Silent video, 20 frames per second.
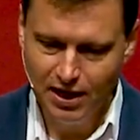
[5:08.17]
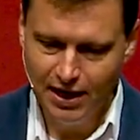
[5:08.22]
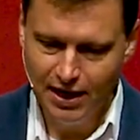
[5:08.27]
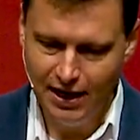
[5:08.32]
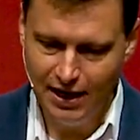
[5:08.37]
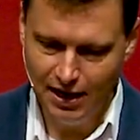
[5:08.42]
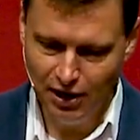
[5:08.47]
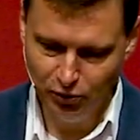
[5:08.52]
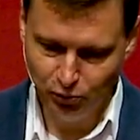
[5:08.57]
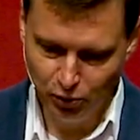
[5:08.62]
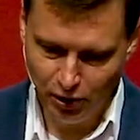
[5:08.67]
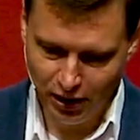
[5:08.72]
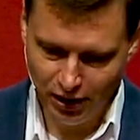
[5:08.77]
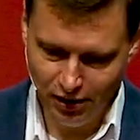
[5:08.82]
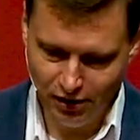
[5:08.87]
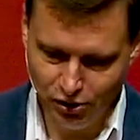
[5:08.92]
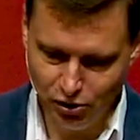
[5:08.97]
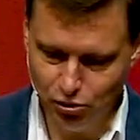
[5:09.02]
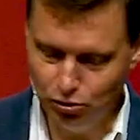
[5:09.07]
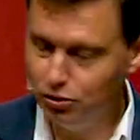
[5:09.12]
And we
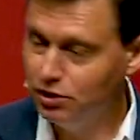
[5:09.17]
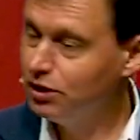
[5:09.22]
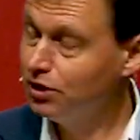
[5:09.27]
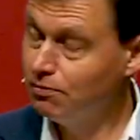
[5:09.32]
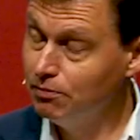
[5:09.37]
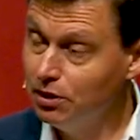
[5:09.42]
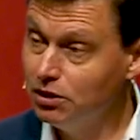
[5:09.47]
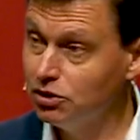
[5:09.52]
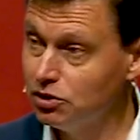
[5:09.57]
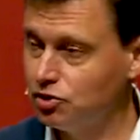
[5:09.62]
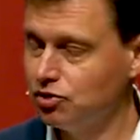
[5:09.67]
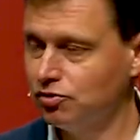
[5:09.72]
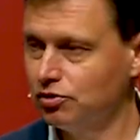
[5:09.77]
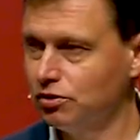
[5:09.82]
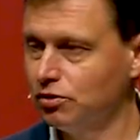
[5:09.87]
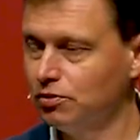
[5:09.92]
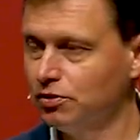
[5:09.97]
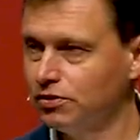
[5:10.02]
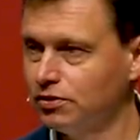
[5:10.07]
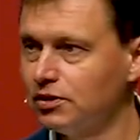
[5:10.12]
had a unique ministry
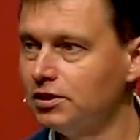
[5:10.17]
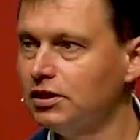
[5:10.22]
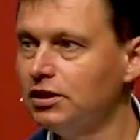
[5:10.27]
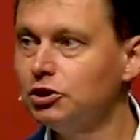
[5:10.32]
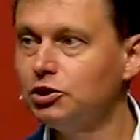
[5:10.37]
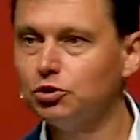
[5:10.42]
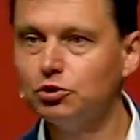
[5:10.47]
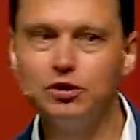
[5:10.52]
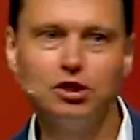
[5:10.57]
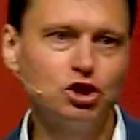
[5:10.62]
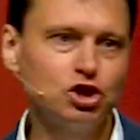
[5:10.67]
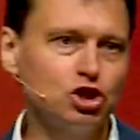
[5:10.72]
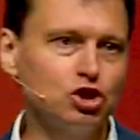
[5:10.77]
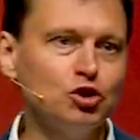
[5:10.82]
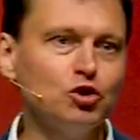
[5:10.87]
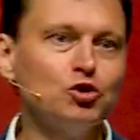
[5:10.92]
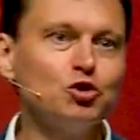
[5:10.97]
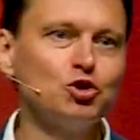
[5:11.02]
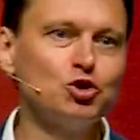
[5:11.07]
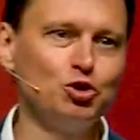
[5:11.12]
with
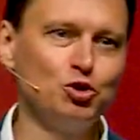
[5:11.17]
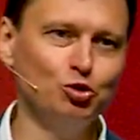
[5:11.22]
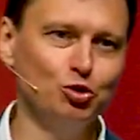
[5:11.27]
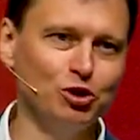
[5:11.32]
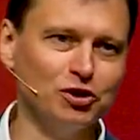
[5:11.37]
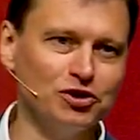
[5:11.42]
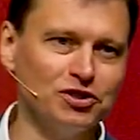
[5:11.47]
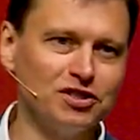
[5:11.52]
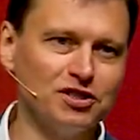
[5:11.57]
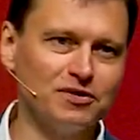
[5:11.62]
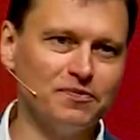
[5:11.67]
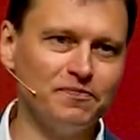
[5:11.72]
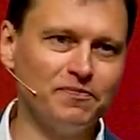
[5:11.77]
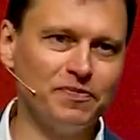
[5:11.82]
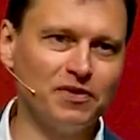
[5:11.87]
international students.